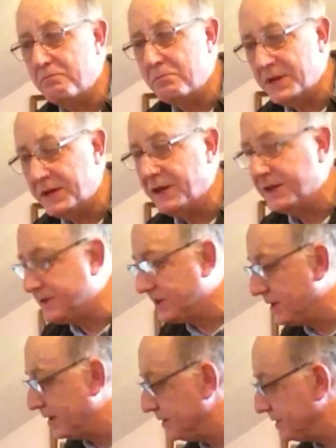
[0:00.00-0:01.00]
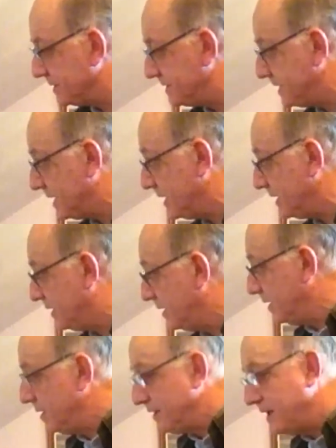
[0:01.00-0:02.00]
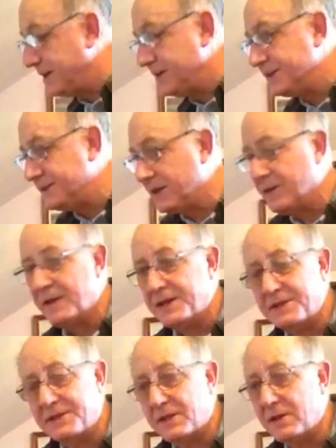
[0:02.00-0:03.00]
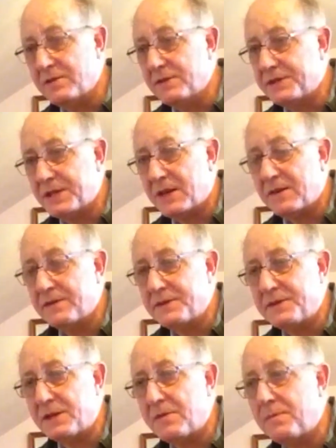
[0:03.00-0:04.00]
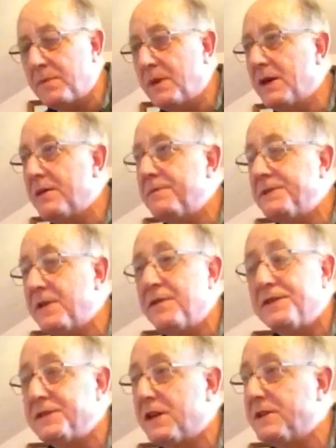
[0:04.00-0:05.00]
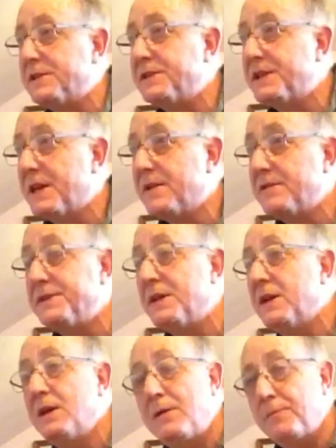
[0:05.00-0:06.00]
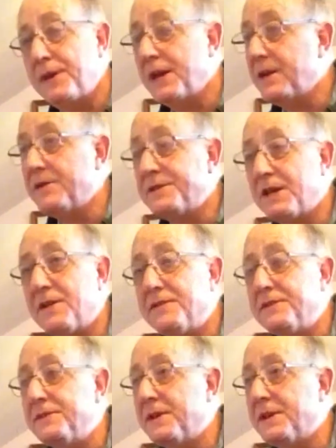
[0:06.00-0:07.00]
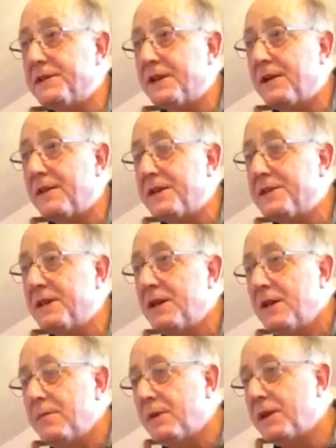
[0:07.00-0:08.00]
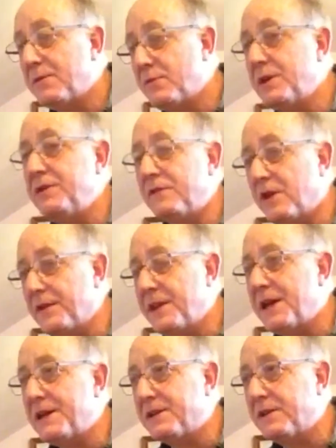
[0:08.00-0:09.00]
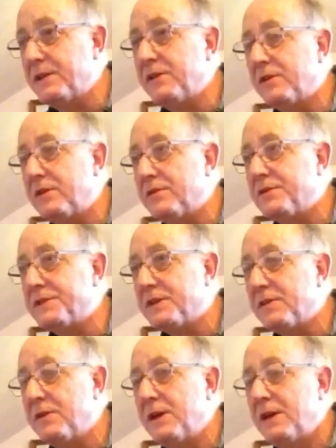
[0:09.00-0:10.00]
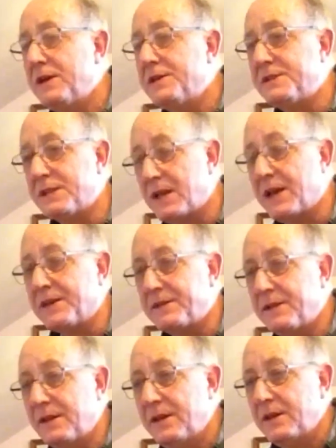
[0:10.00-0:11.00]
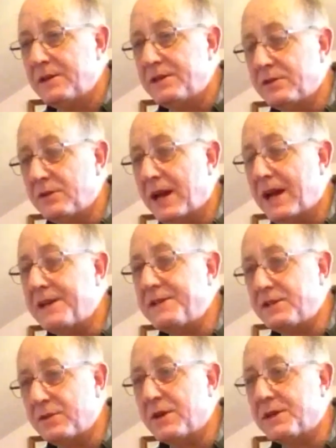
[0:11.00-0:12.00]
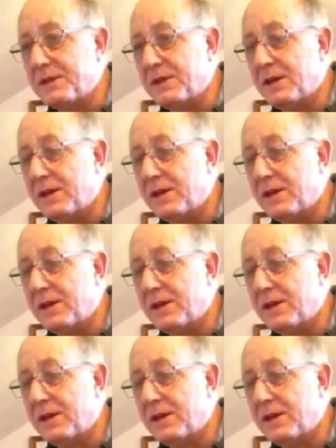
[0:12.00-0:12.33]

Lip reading: MIDI-Guitar, as I say. That itself has its own sounds, some synthesizer sounds, piano sounds and things like this. But when you've got that on, you can also select to add to it